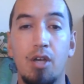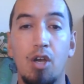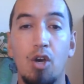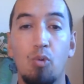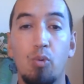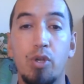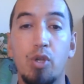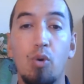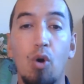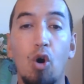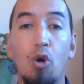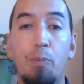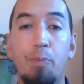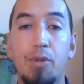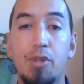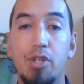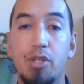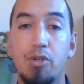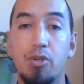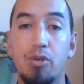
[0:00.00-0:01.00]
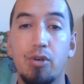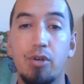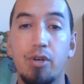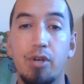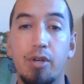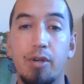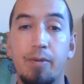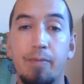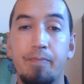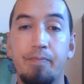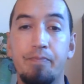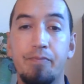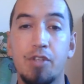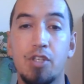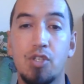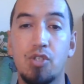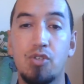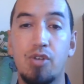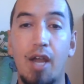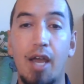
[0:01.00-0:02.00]
When you open the door,
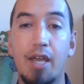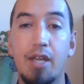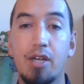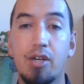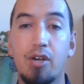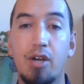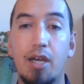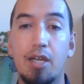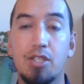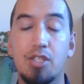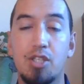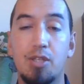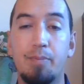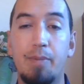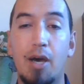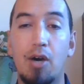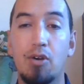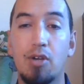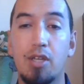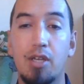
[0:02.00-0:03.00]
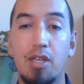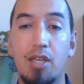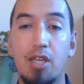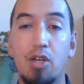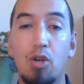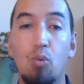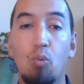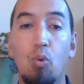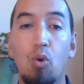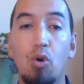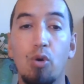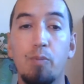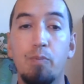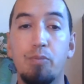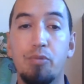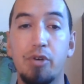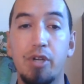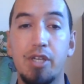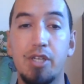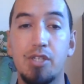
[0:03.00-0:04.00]
stride across the balcony, and a warm
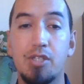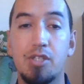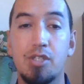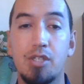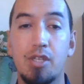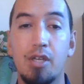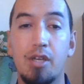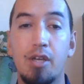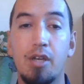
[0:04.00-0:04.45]
breeze